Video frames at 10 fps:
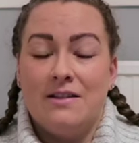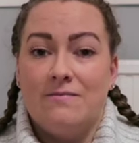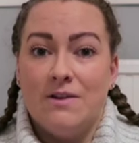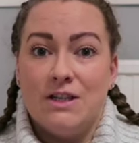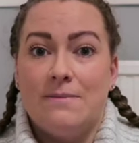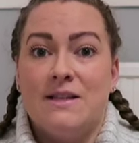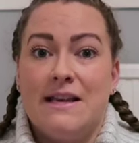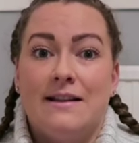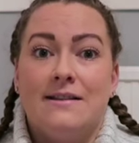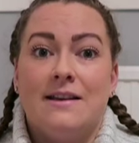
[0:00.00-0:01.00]
which I'm
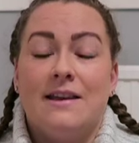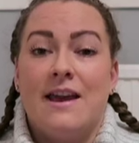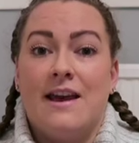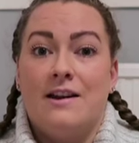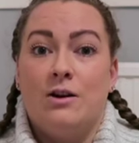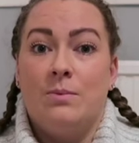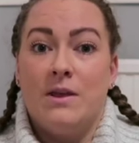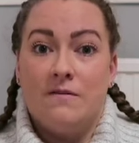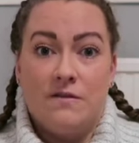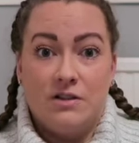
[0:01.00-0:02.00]
attending, and it'll be
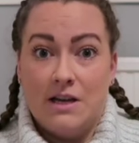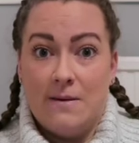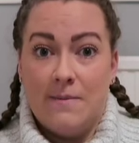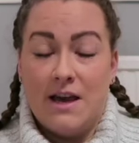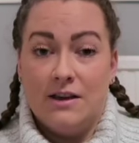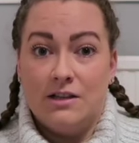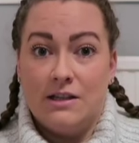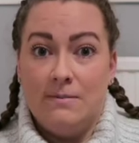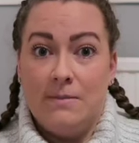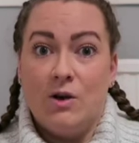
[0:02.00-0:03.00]
the first time that I
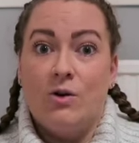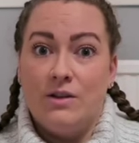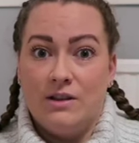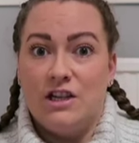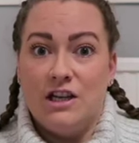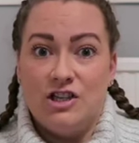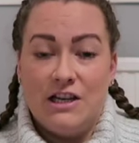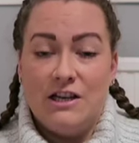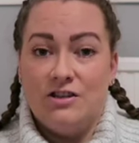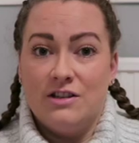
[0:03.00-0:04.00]
actually meet all the change
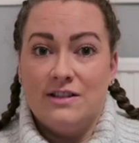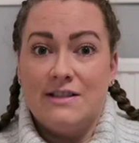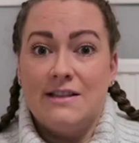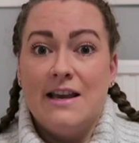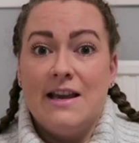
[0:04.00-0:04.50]
agents